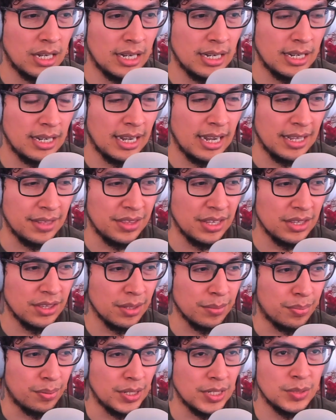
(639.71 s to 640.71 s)
uh, I
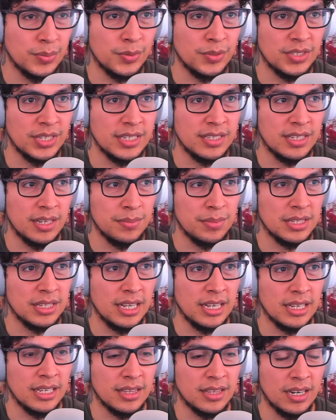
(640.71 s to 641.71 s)
think the principal said something
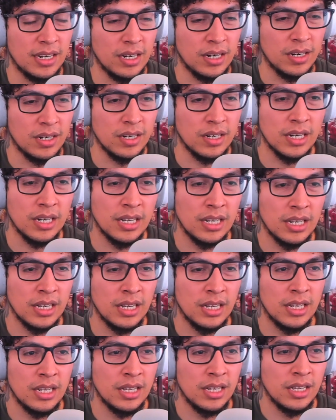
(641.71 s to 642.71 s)
like they're
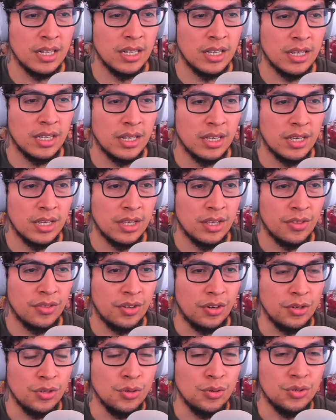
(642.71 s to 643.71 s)

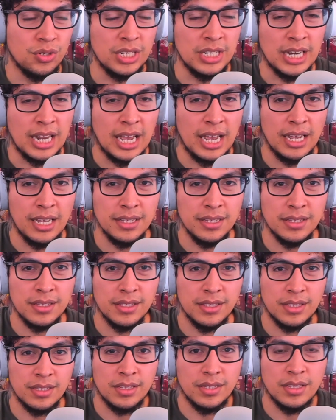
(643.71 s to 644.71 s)
they're usually not
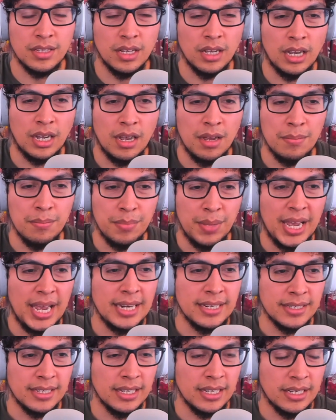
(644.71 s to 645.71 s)
um,
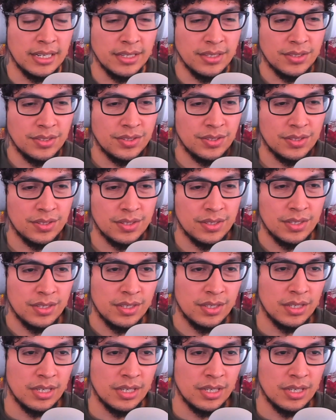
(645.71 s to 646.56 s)
bad kids.